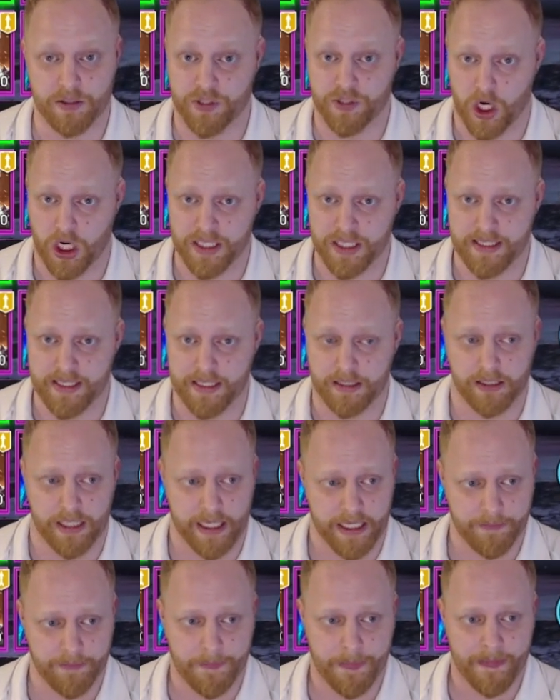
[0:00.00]
target, single
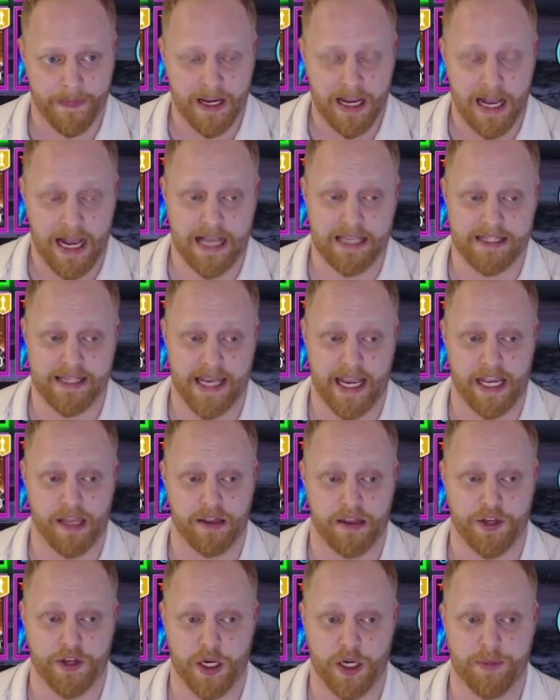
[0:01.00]
hit, has
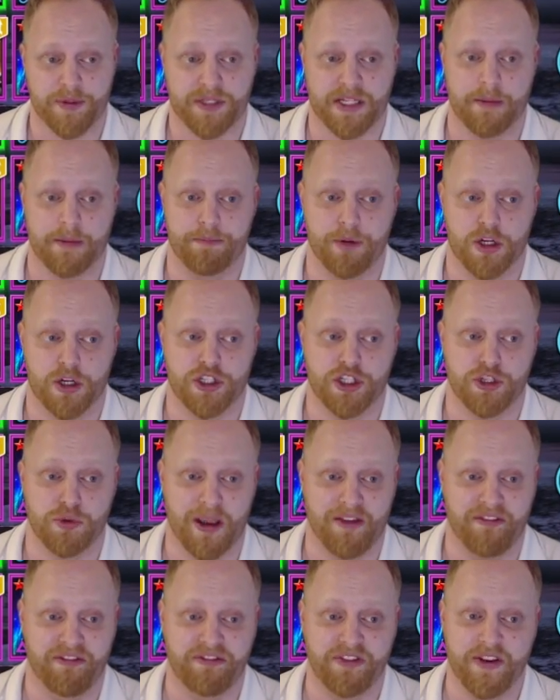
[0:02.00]
a 30% books to
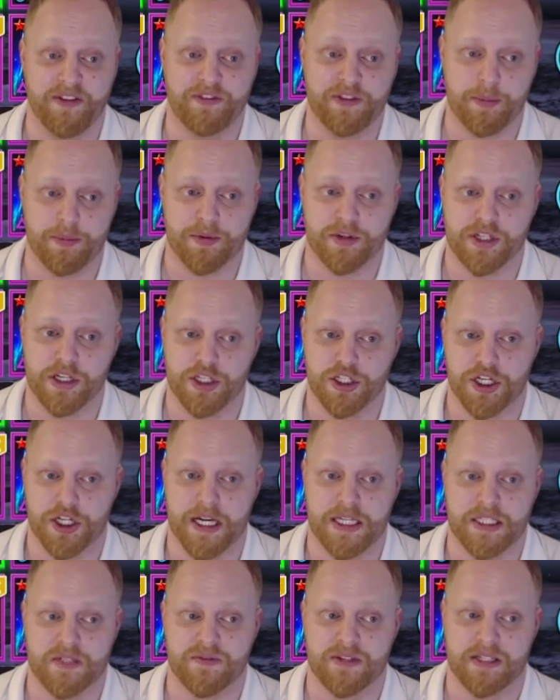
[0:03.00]
a 50%
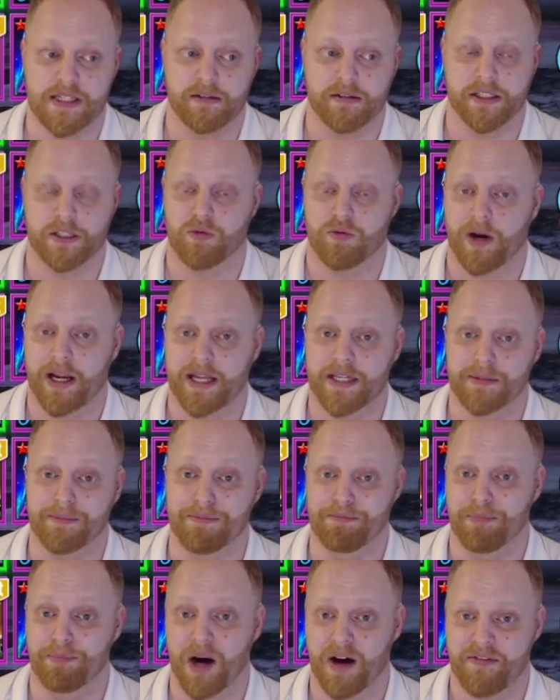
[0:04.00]
chance of stealing a
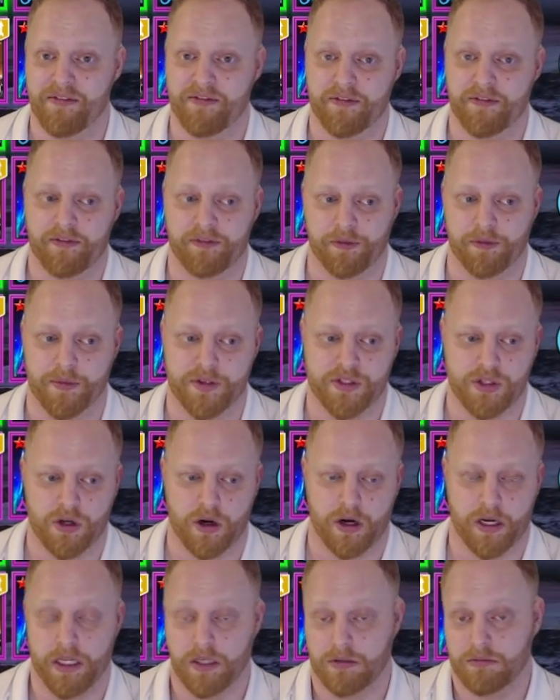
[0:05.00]
random buff from the
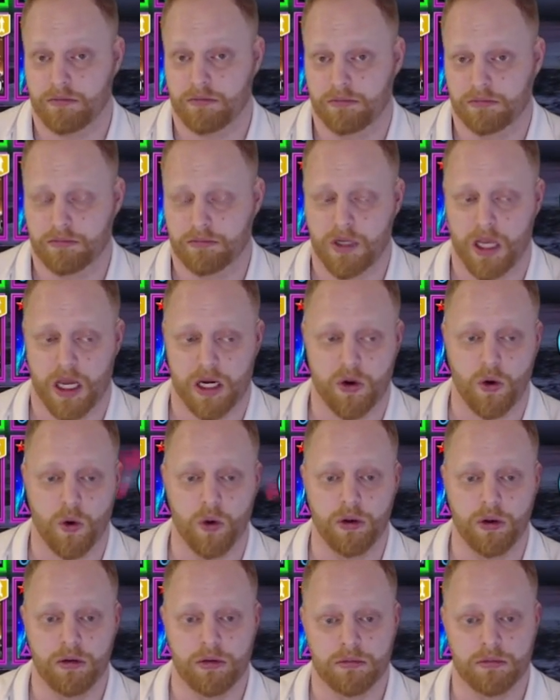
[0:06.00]
target. Kind of
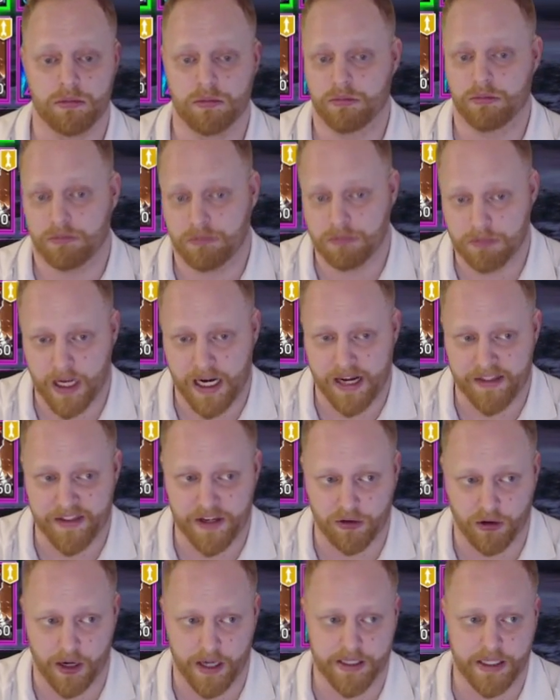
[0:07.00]
cool. Not
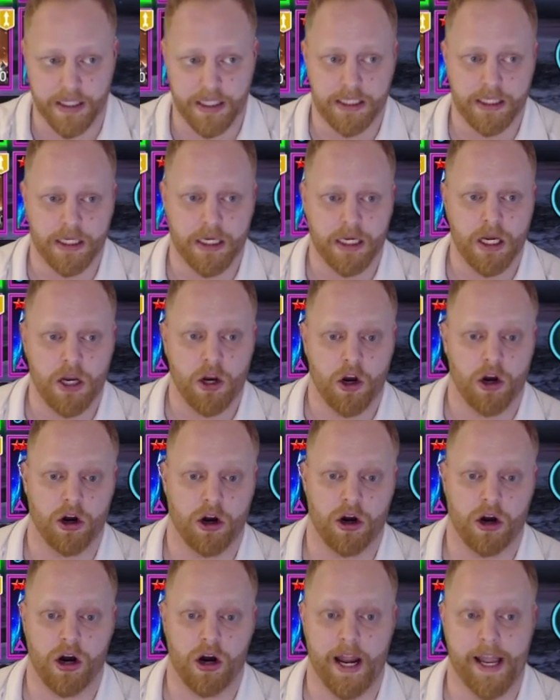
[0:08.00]
anything crazy.
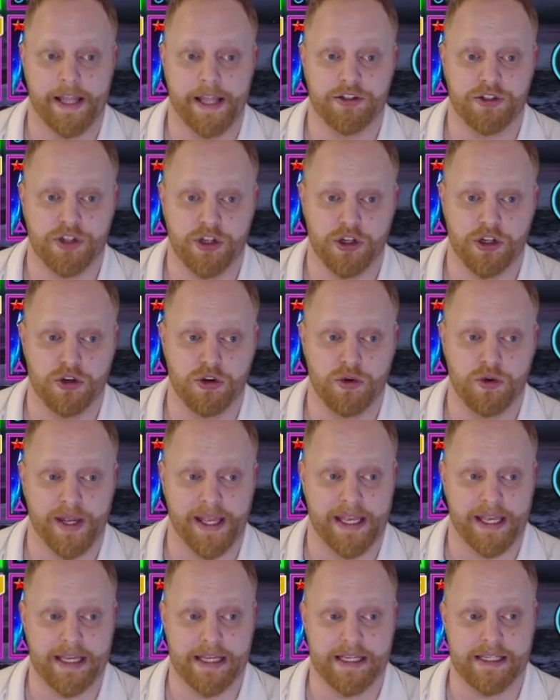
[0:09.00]
Her A2
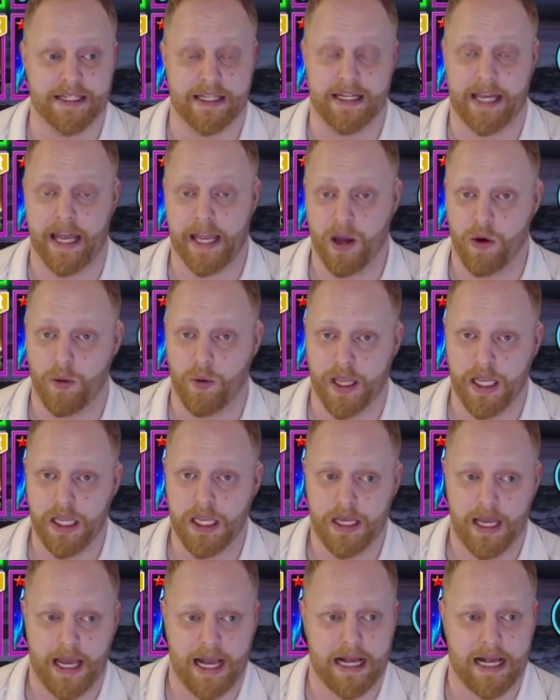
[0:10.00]
is an
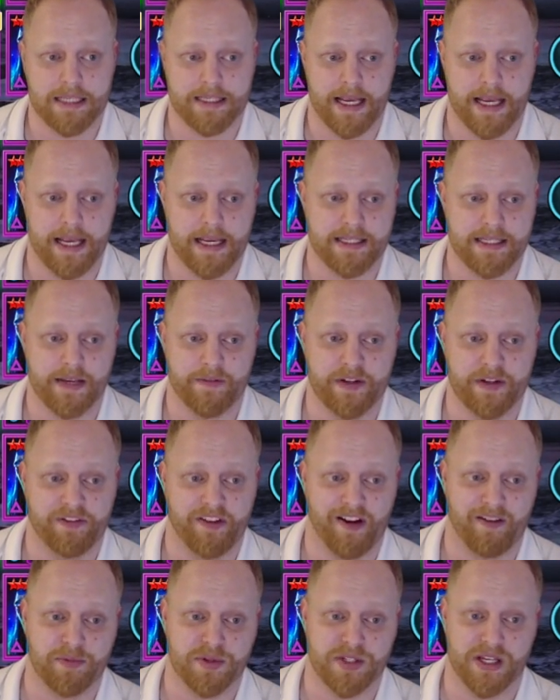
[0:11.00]
AoE, has a
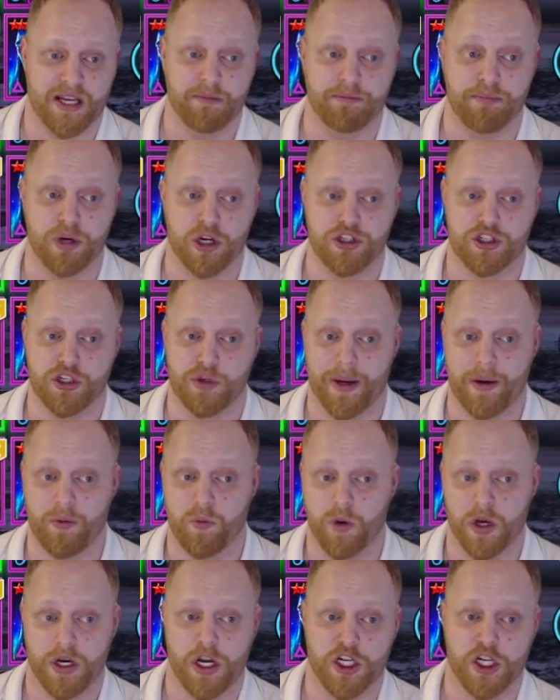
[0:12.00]
75% books to a
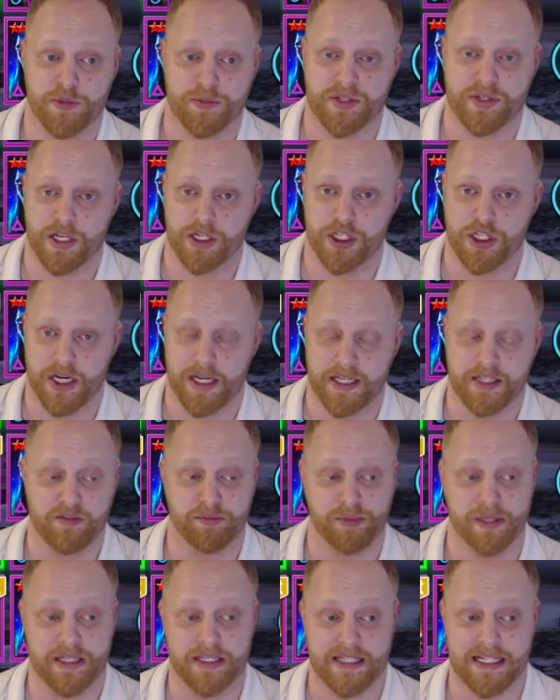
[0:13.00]
100% chance
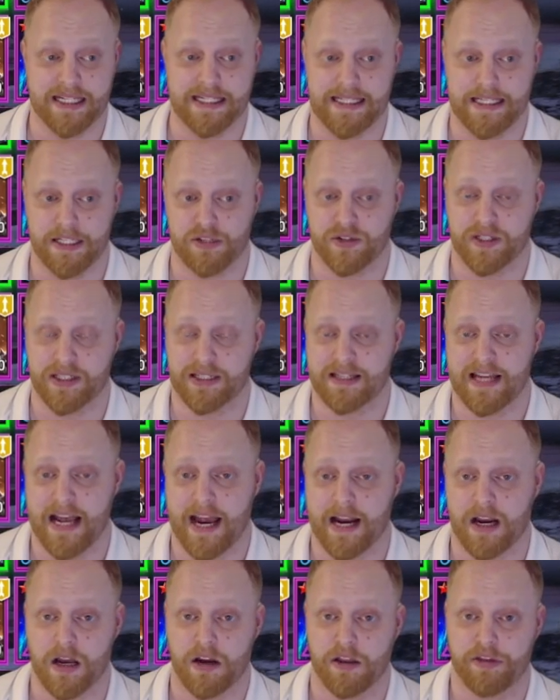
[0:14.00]
of placing a decreased
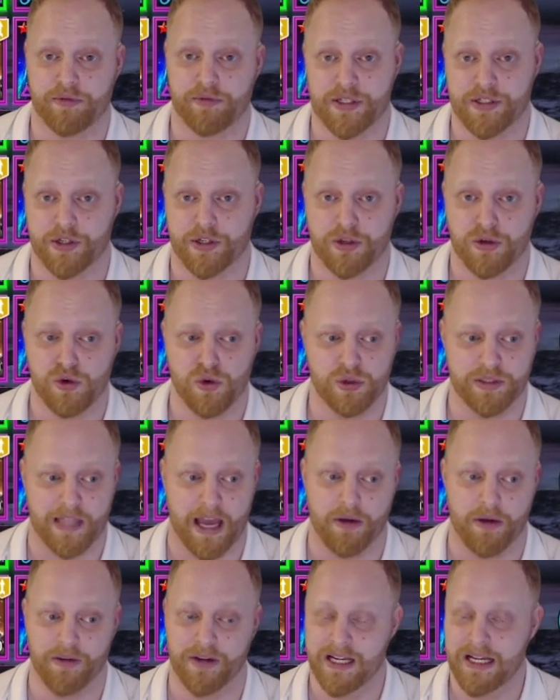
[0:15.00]
attack on a 3-turn
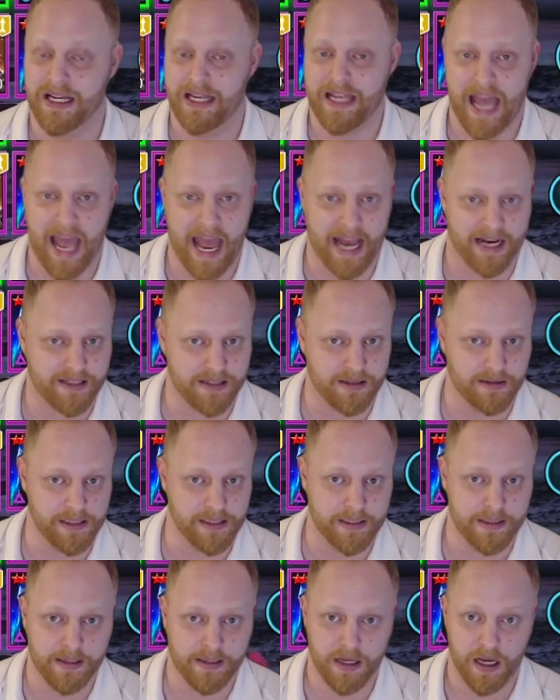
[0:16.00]
cooldown.
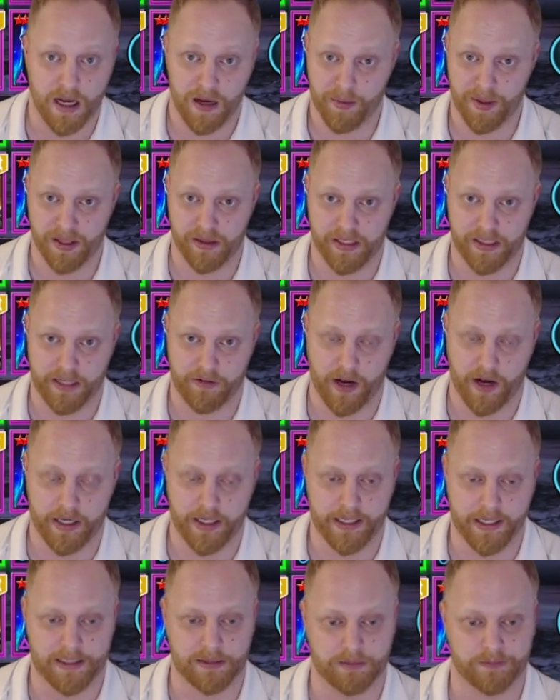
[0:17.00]
Excellent ability
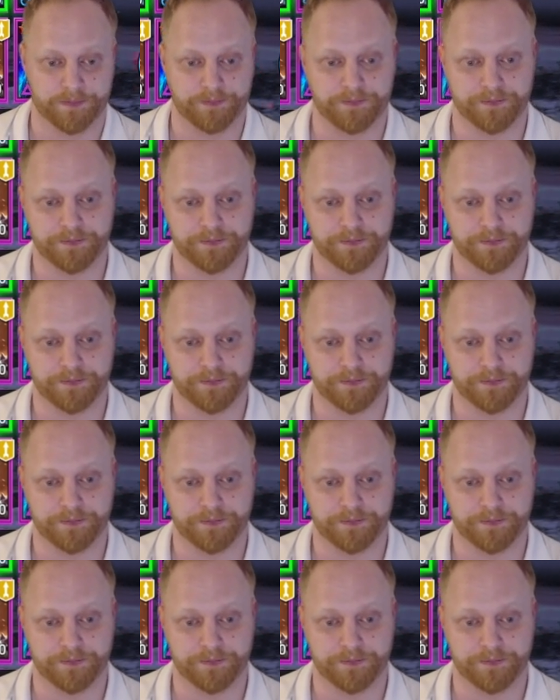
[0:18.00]
right here.